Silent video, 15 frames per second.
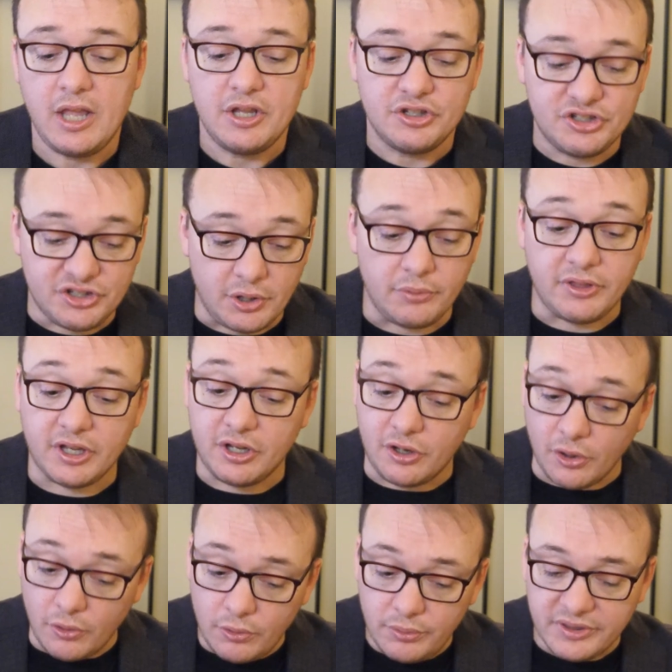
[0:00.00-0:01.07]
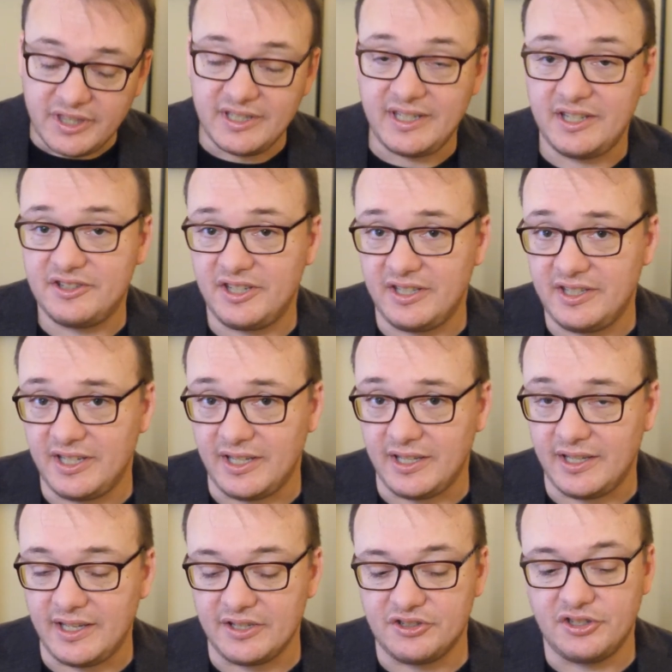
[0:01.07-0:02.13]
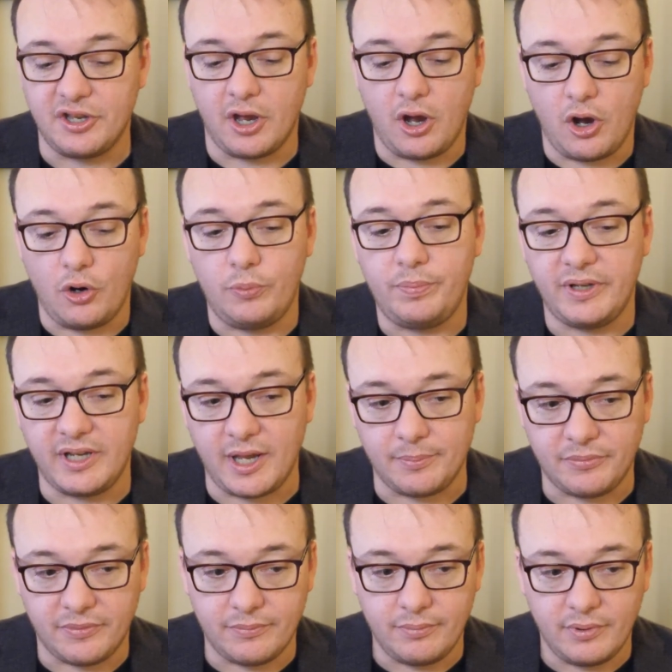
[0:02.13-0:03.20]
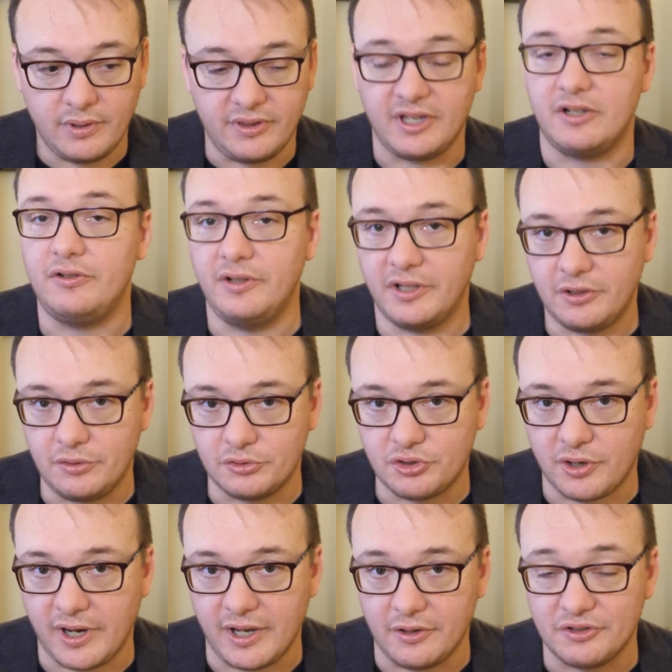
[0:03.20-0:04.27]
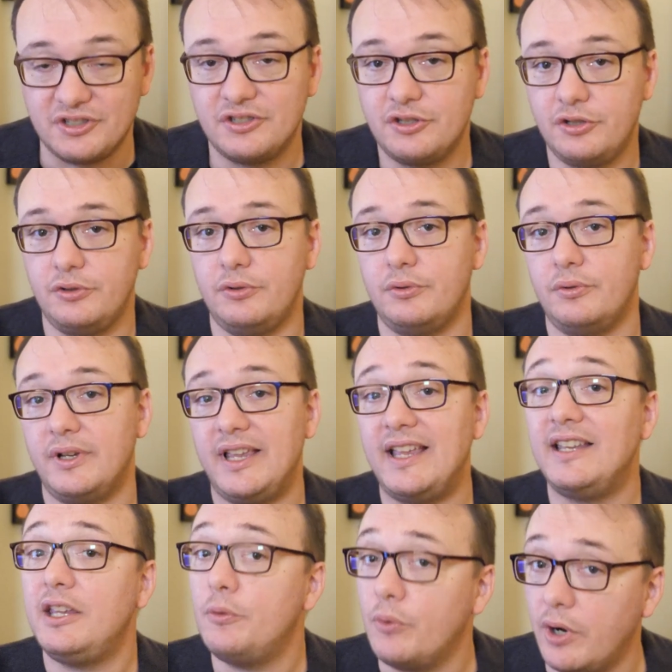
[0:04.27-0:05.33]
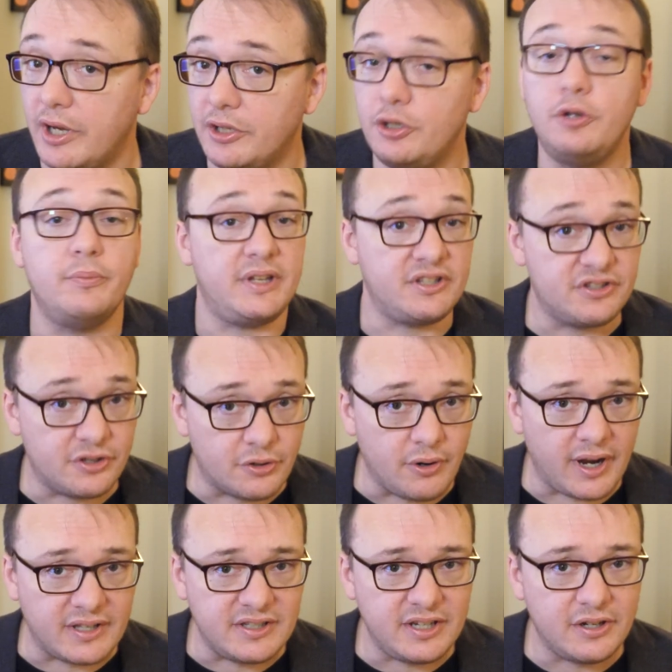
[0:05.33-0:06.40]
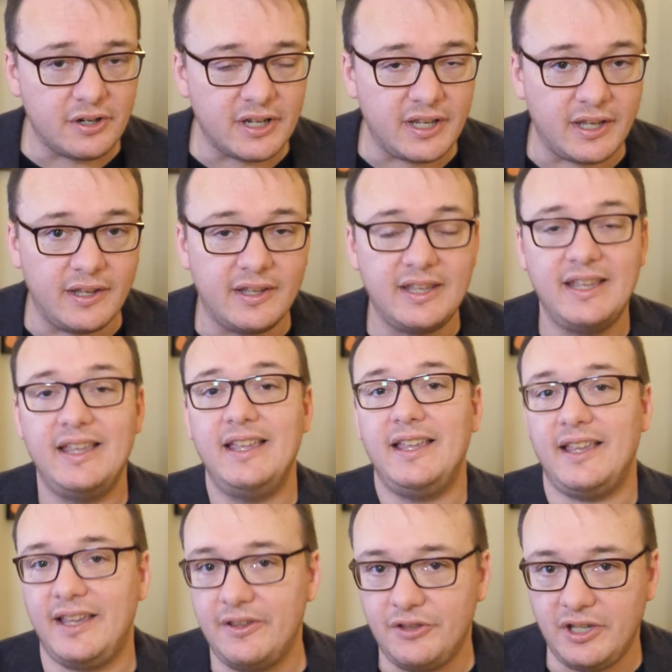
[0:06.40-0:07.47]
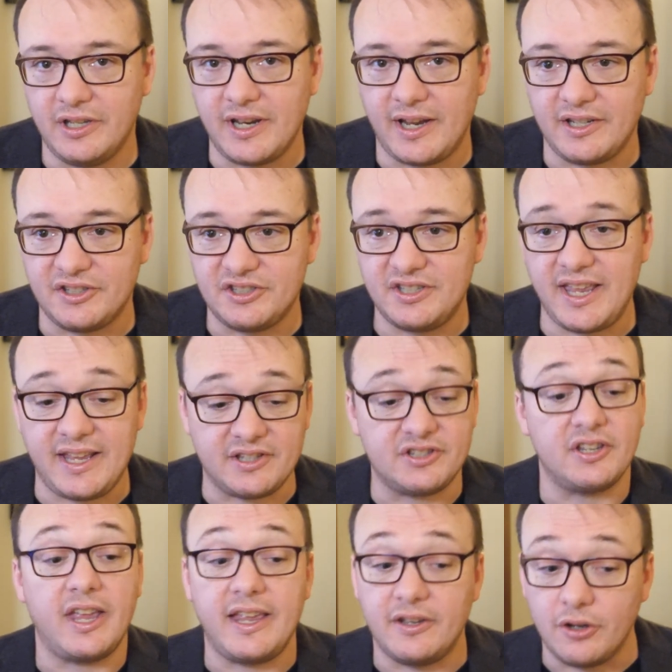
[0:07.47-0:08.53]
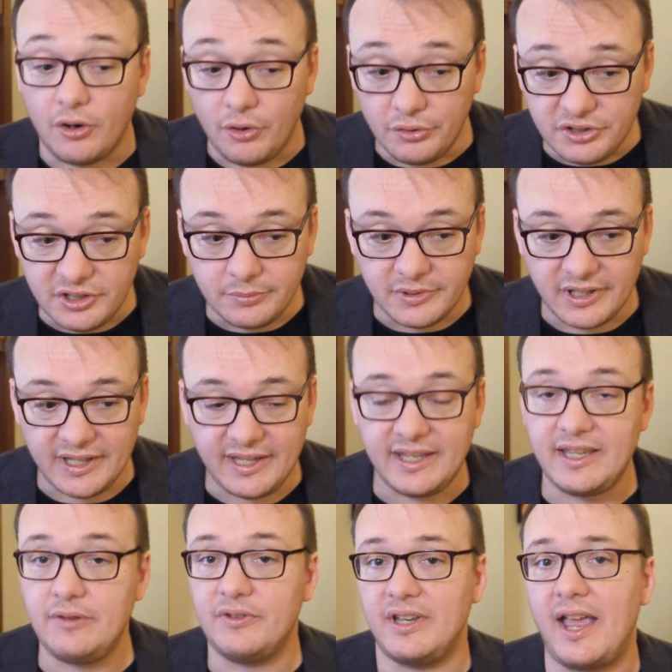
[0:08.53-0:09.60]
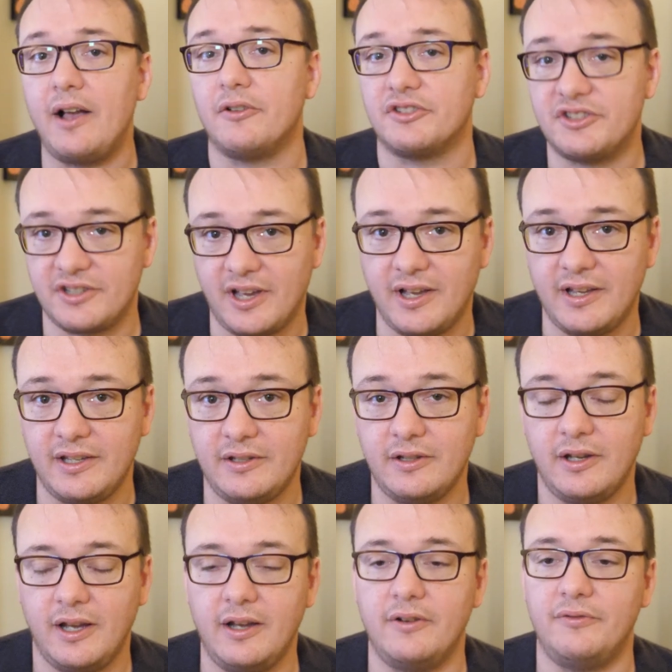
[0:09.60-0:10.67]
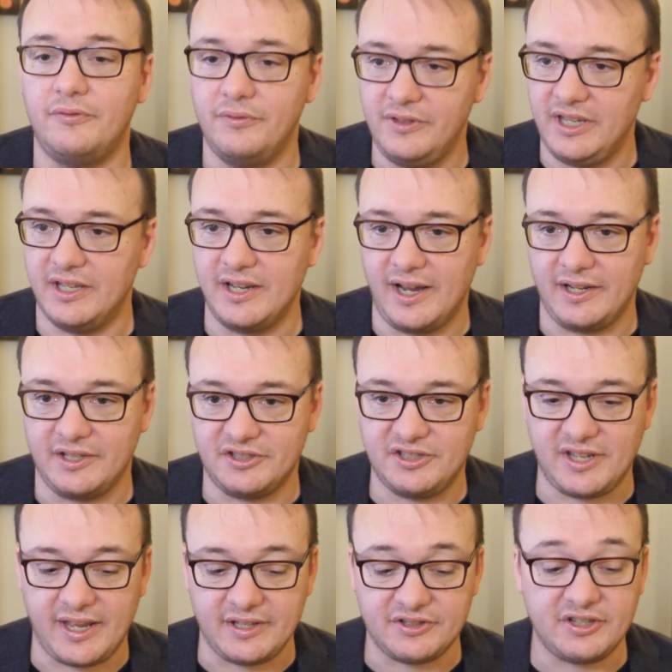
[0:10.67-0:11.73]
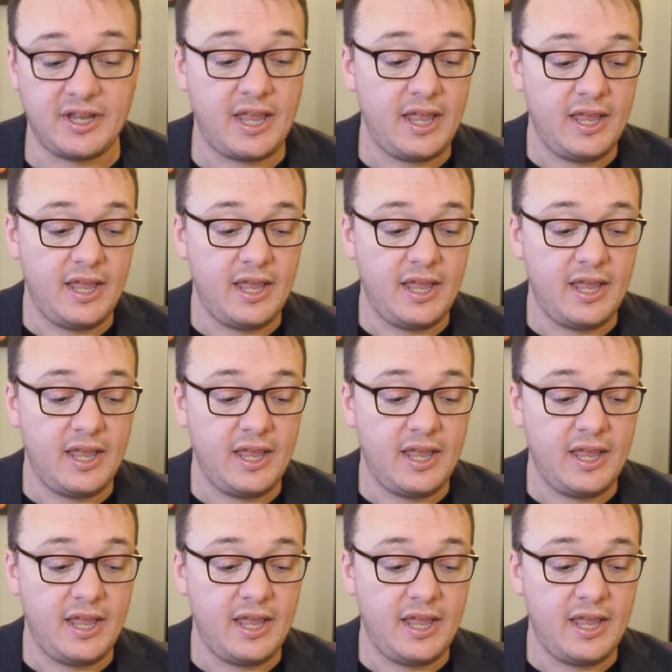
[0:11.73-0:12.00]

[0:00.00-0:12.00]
So, the goal with the DCT is to open up the clinical trials to anyone who meets the criteria in the United States and ultimately even outside of the United States.